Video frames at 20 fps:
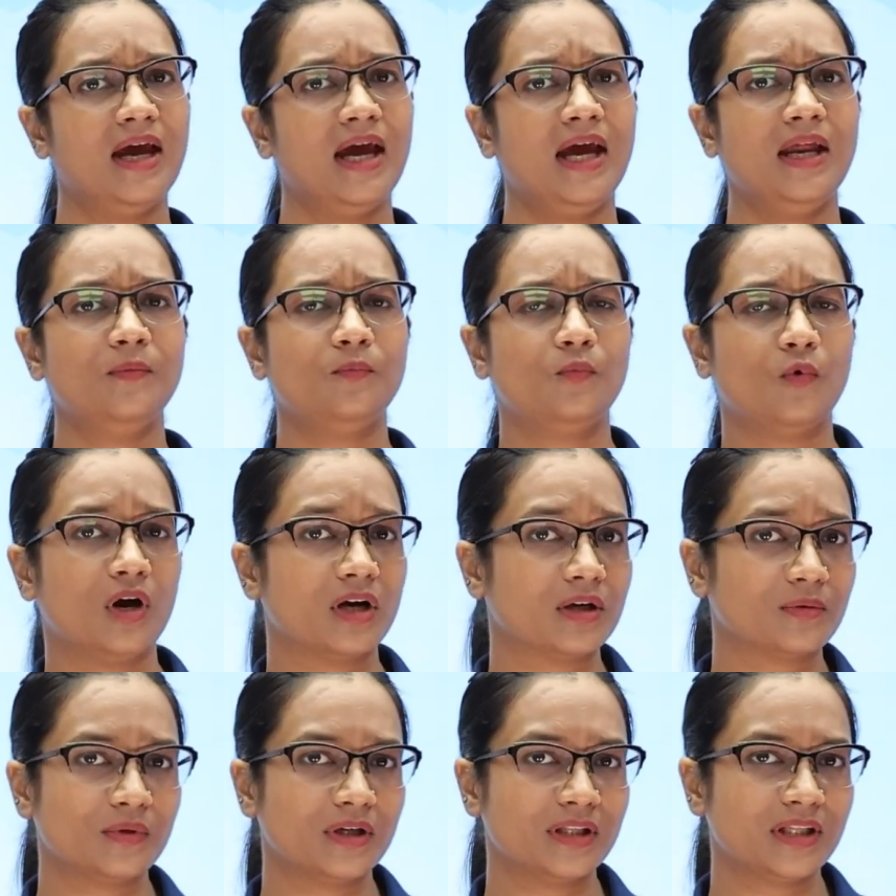And
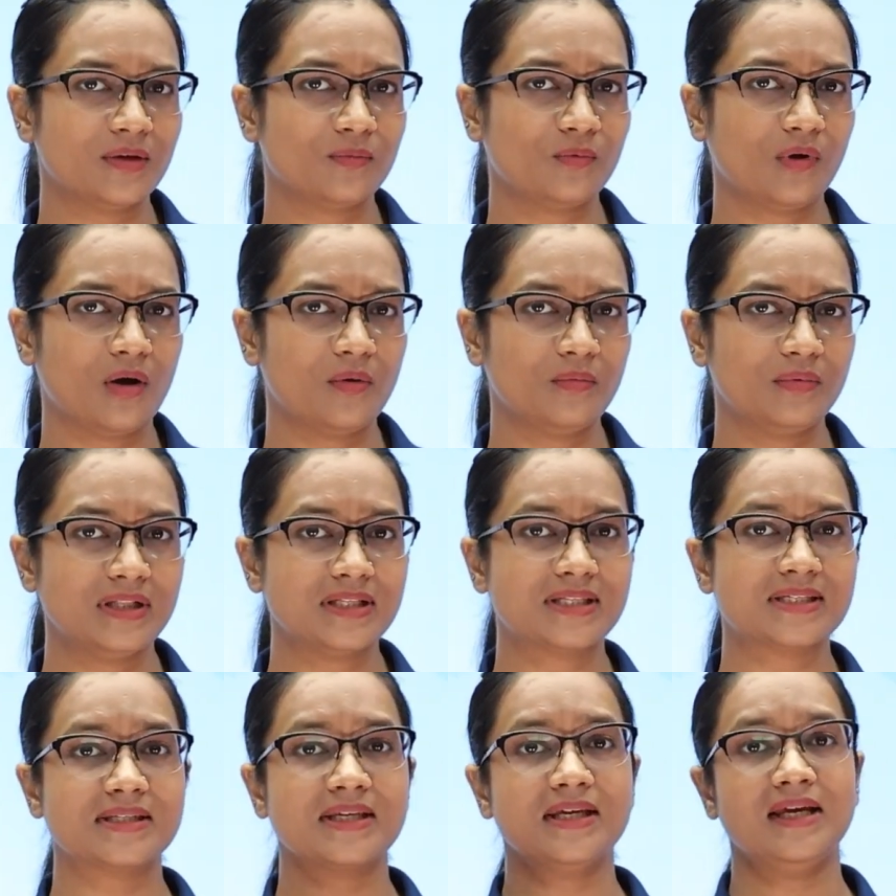what were the
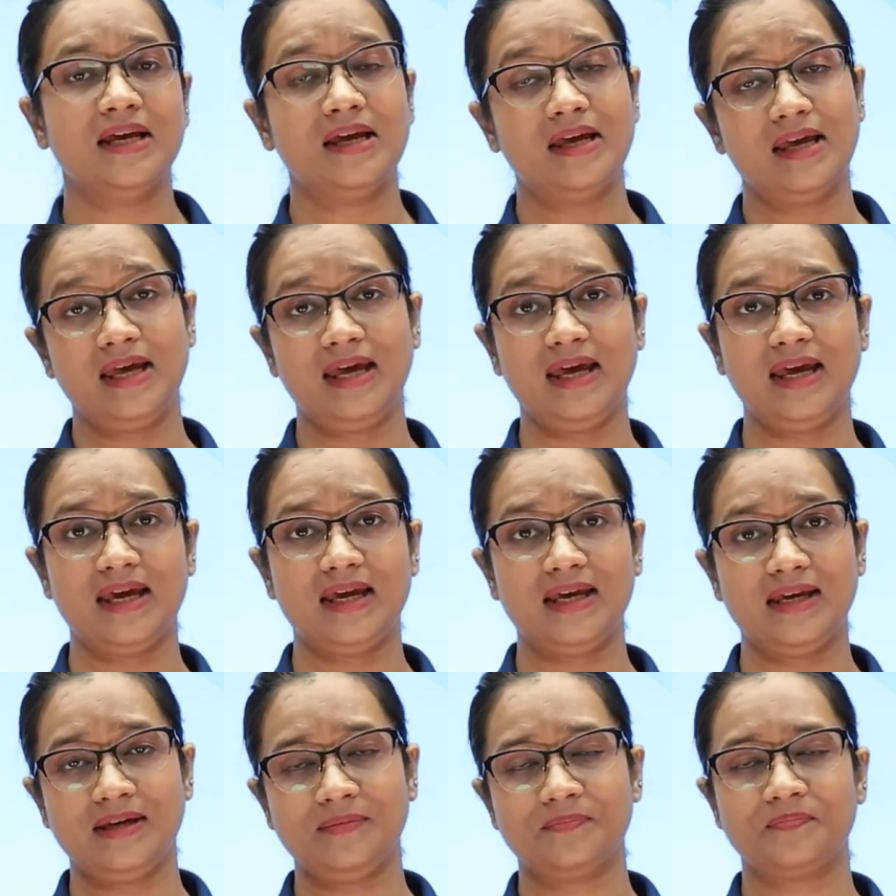vowels?
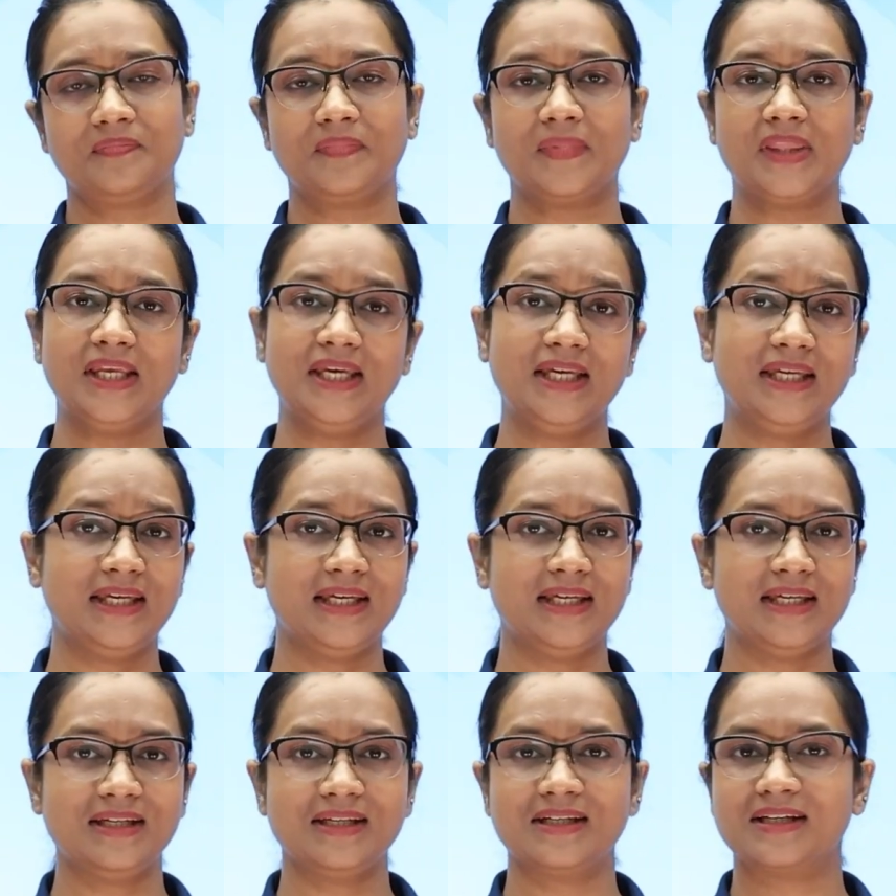A,
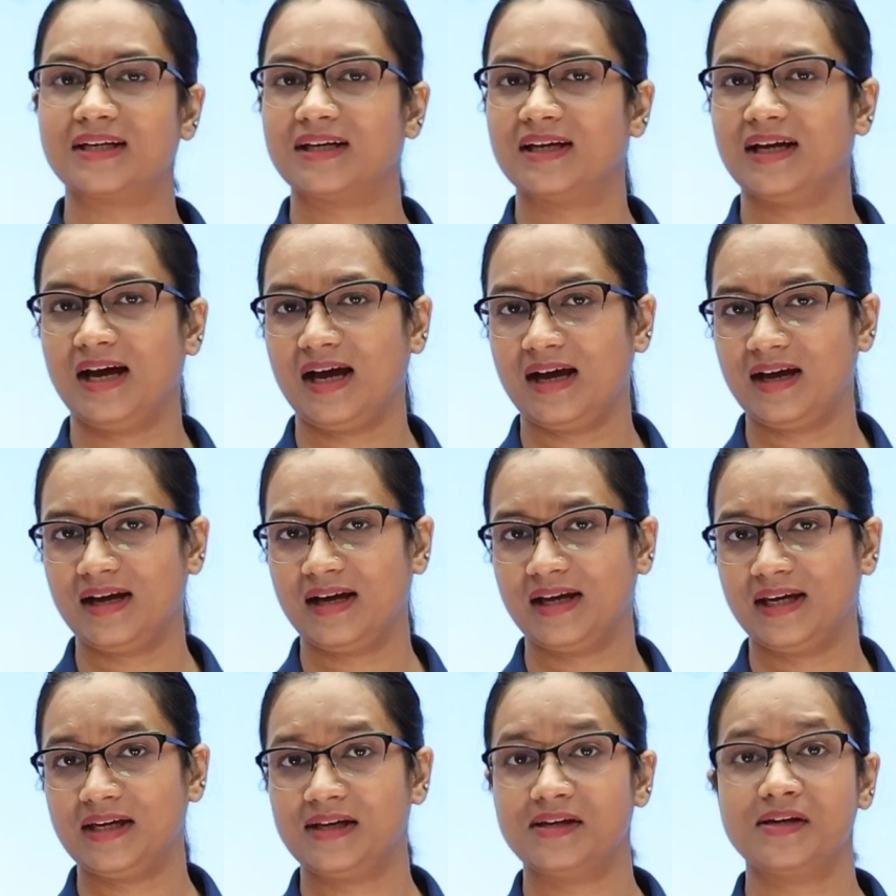E,
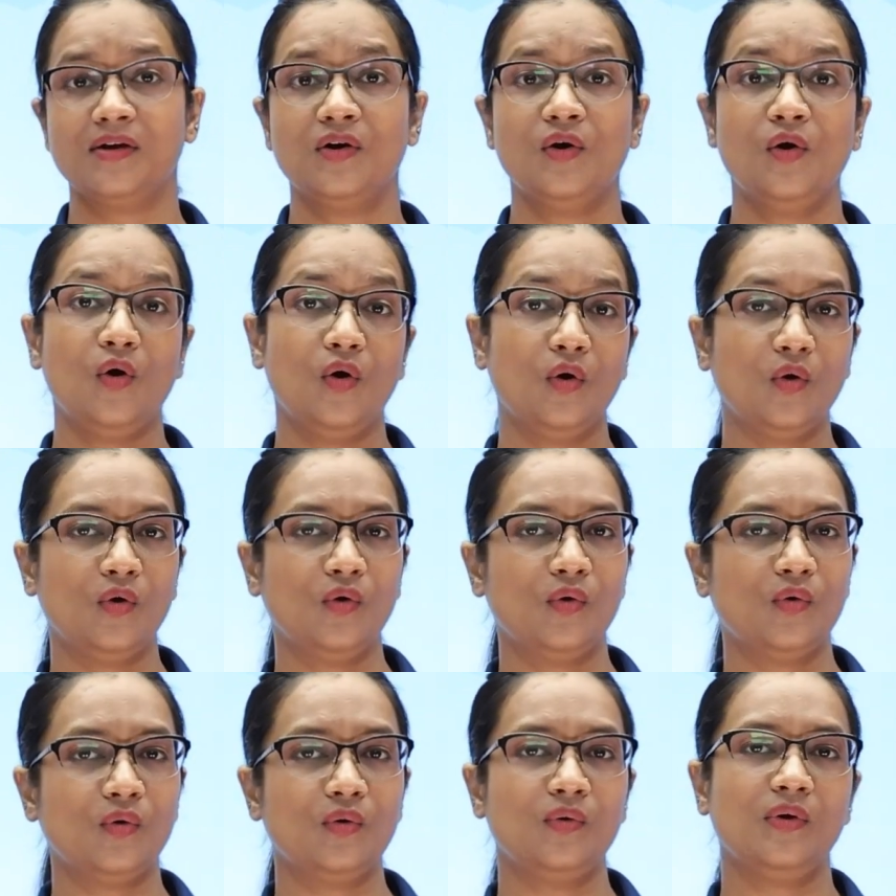I,
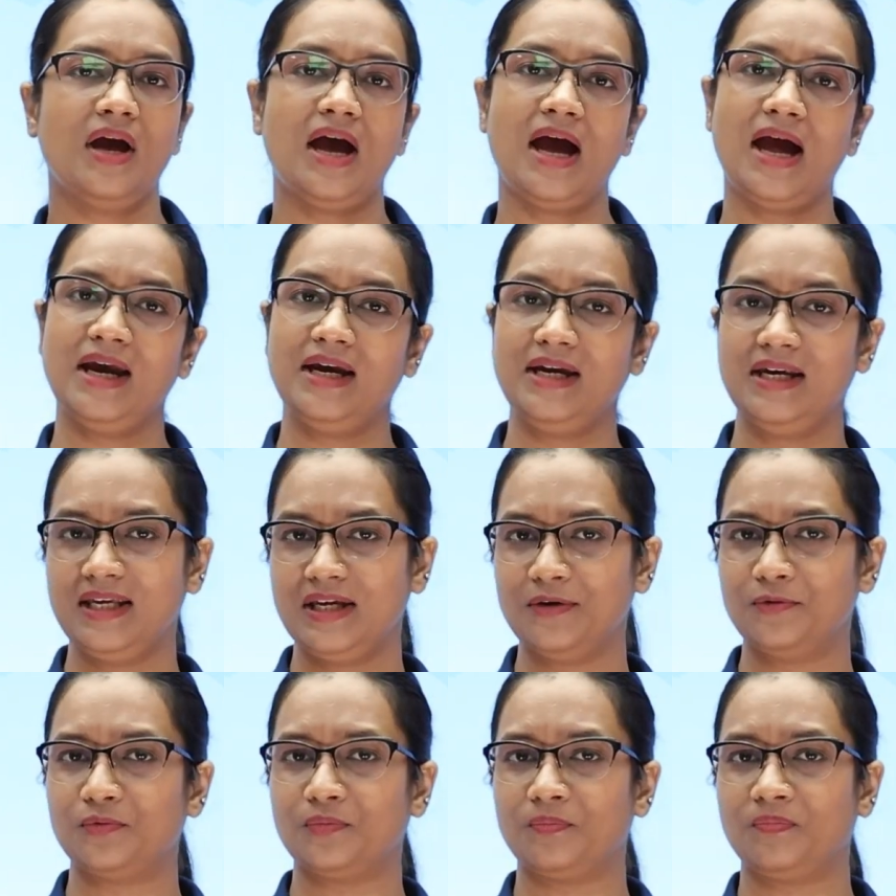O and
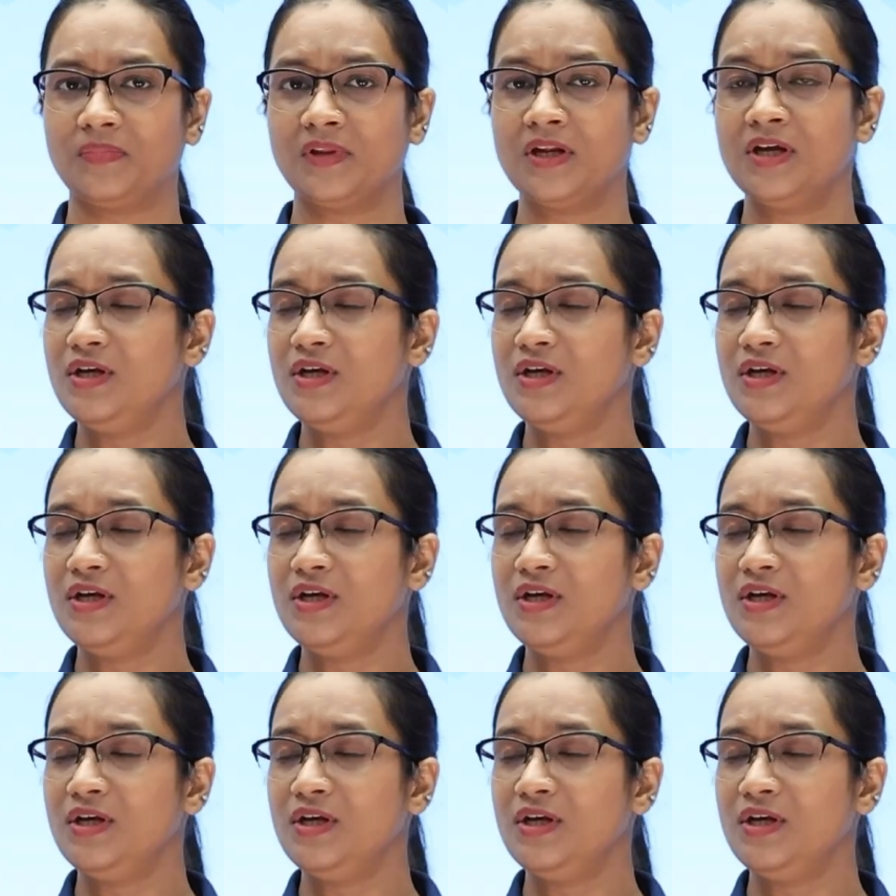U.